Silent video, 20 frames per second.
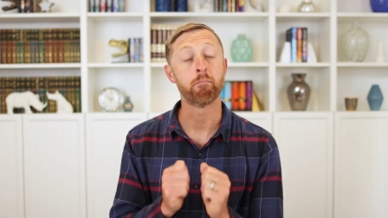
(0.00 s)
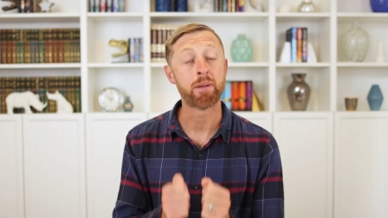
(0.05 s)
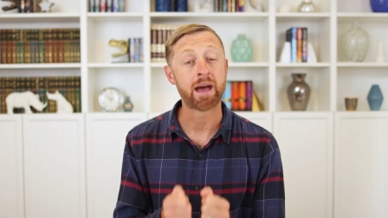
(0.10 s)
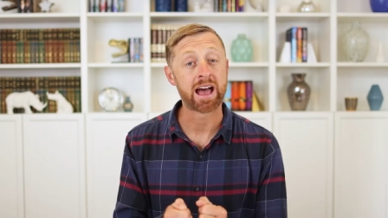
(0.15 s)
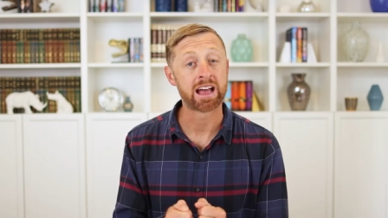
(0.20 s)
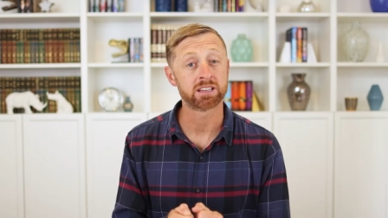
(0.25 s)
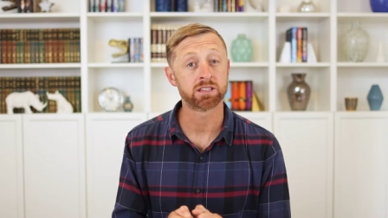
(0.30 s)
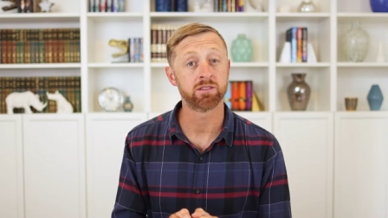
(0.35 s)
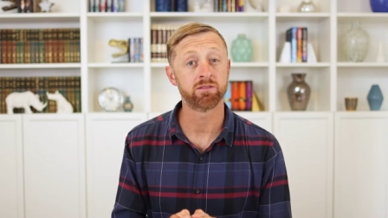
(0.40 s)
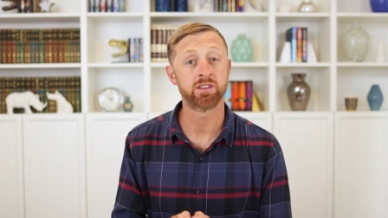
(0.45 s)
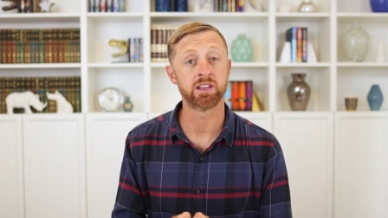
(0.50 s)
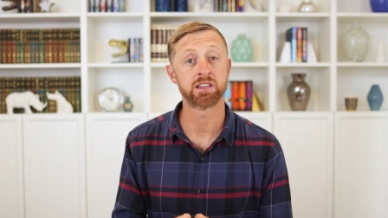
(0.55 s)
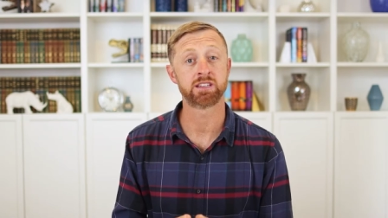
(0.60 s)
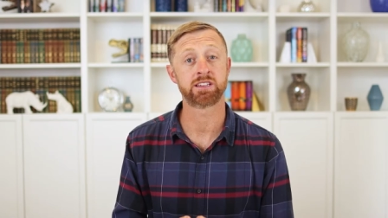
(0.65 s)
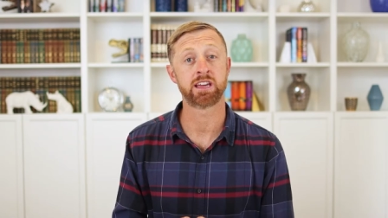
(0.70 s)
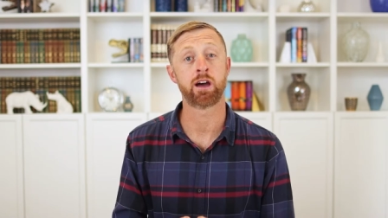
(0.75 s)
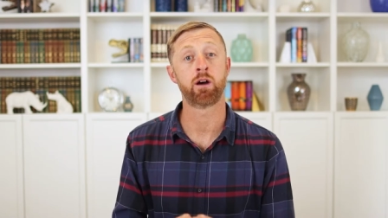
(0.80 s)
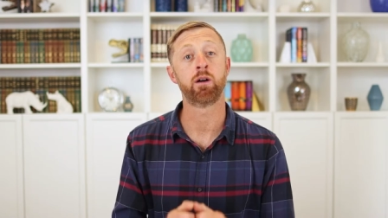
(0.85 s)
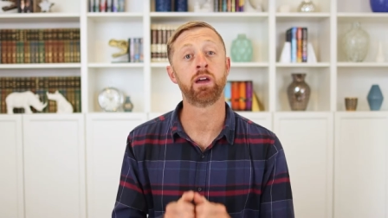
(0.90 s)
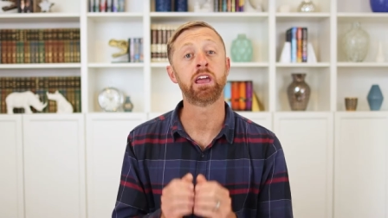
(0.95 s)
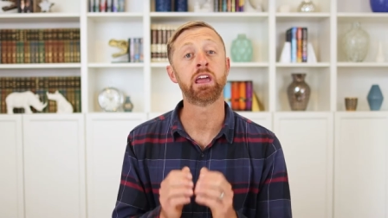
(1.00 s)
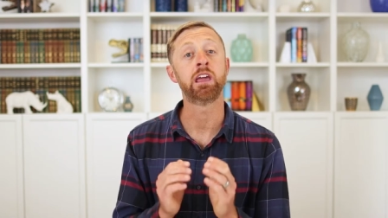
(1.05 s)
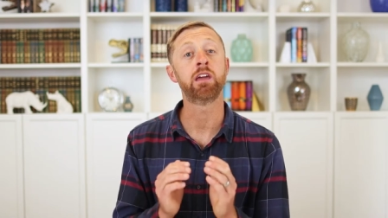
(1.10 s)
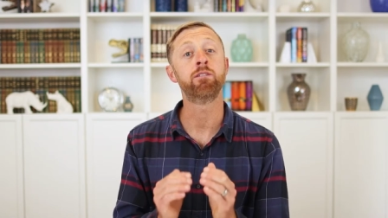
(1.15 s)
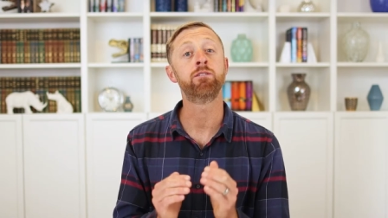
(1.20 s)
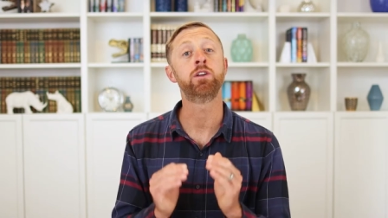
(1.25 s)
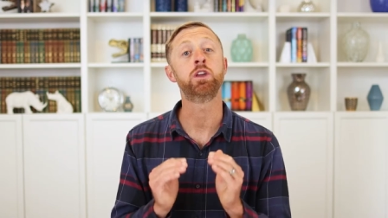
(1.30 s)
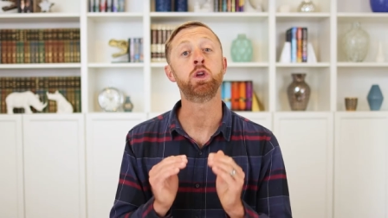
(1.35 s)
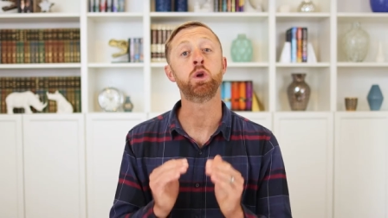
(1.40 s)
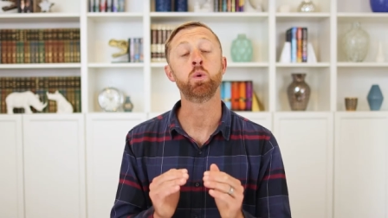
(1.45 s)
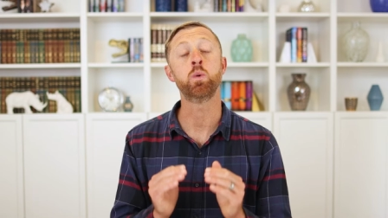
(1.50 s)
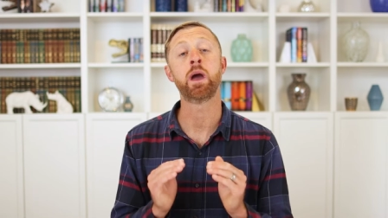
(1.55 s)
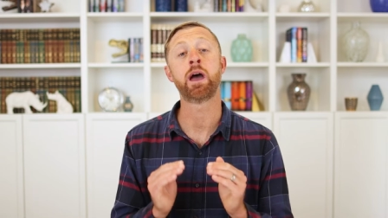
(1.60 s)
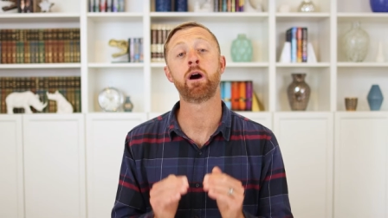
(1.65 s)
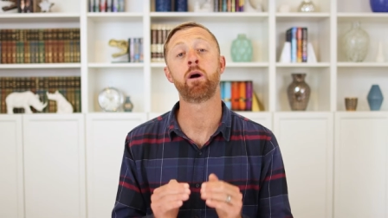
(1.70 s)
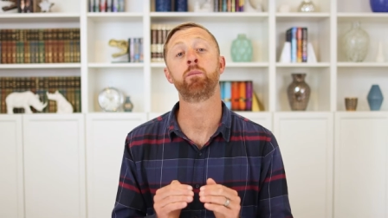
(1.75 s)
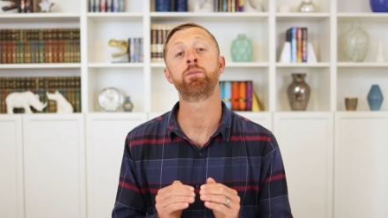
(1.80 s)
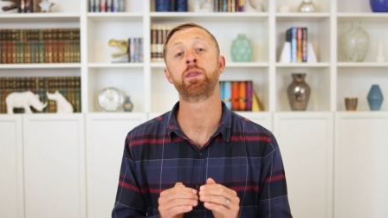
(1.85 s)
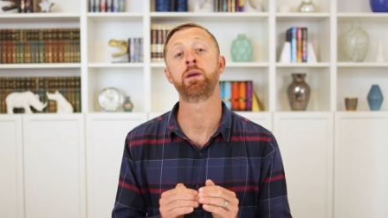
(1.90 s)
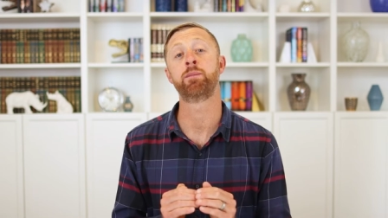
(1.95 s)
massive discount if you
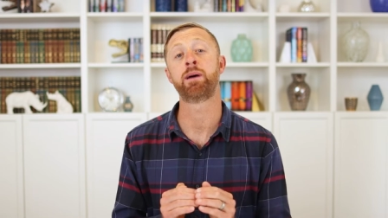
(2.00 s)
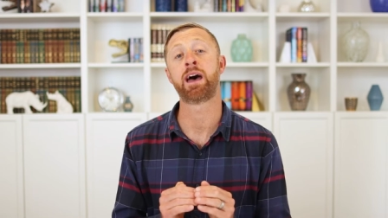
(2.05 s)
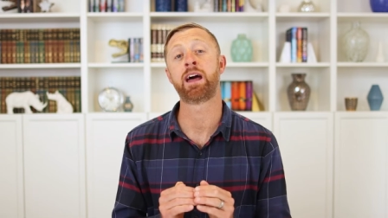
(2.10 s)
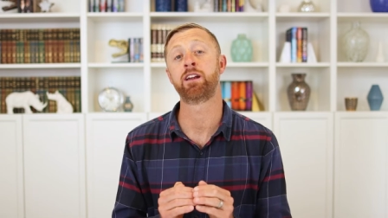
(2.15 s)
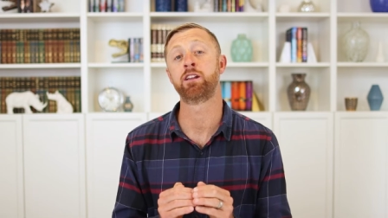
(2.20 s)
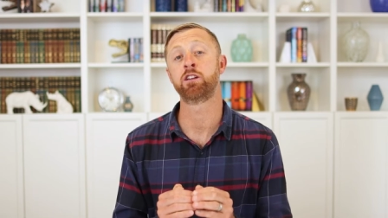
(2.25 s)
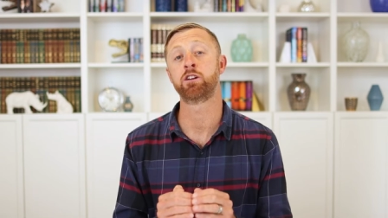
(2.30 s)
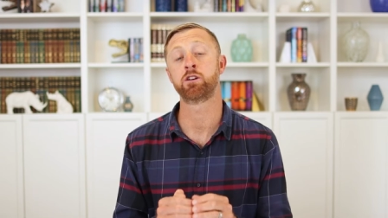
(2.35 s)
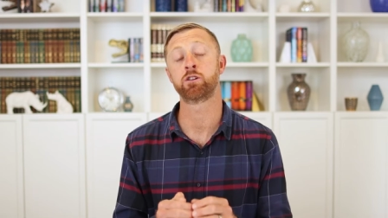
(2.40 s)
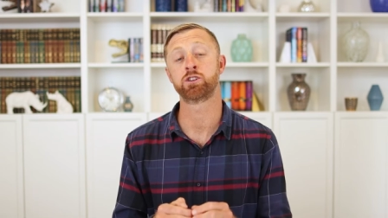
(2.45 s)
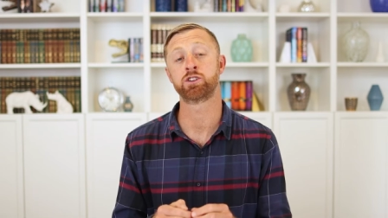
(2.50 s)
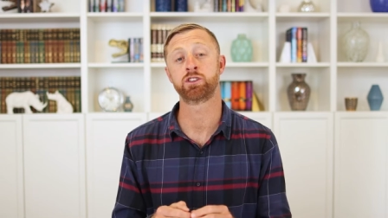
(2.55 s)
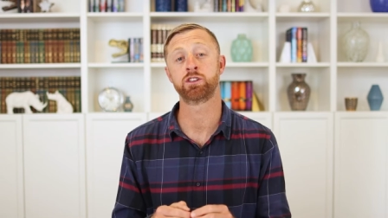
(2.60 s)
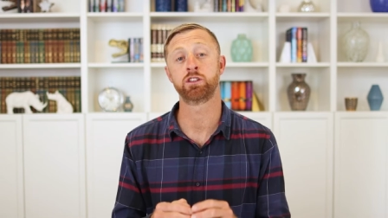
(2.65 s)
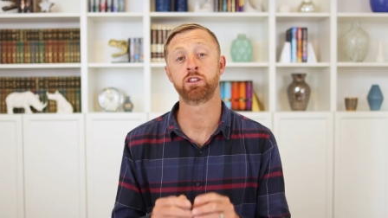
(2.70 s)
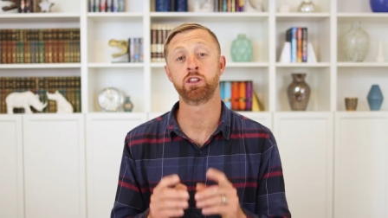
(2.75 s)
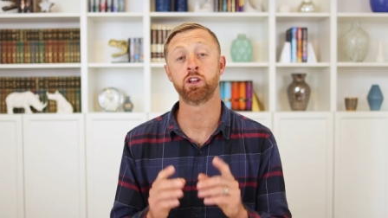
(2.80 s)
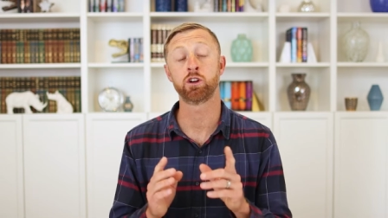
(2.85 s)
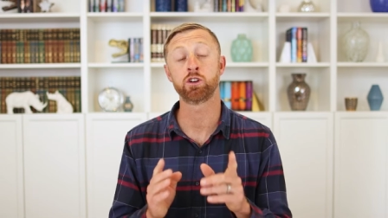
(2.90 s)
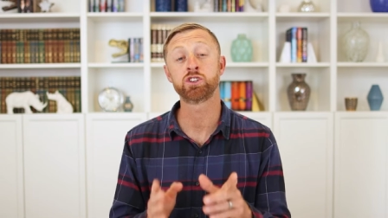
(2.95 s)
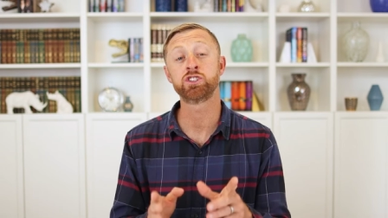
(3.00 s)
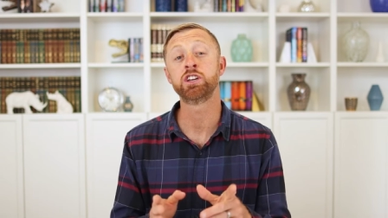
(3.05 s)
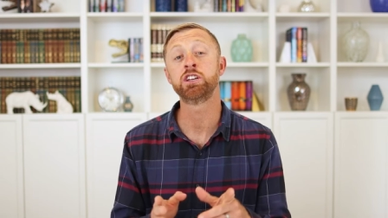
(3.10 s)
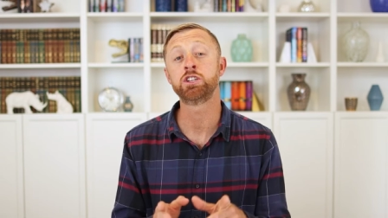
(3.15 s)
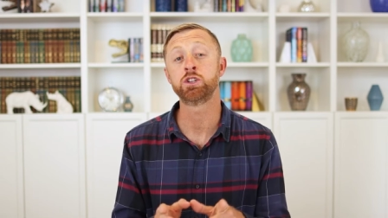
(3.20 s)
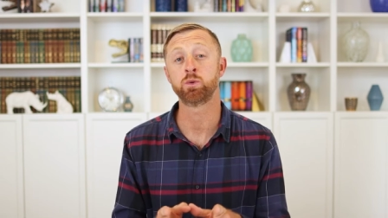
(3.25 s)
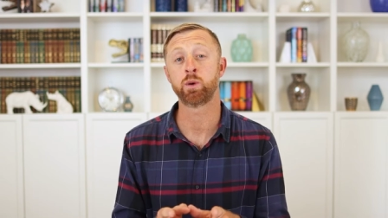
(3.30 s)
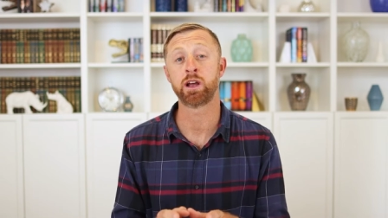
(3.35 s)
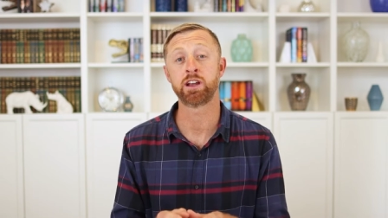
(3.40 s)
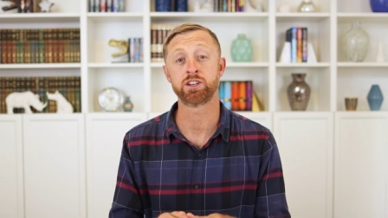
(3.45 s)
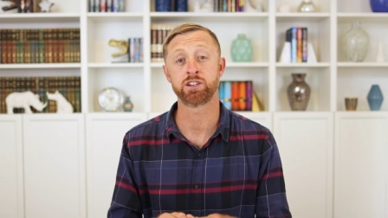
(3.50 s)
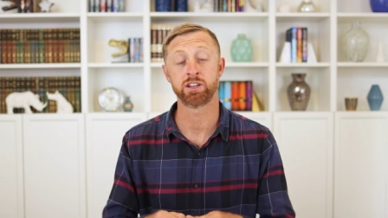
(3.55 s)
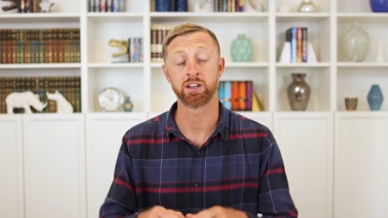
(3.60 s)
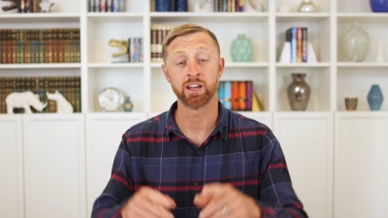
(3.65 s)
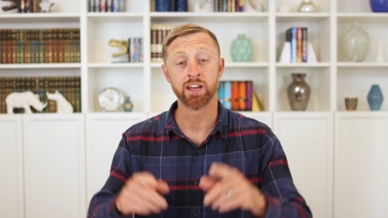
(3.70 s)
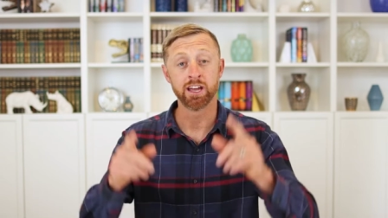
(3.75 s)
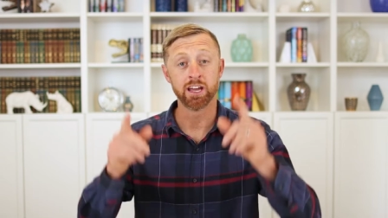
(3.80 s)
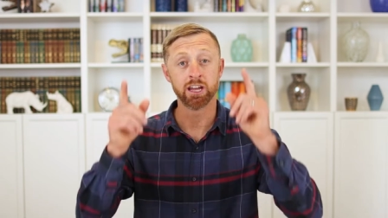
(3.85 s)
help them out of their, their situation.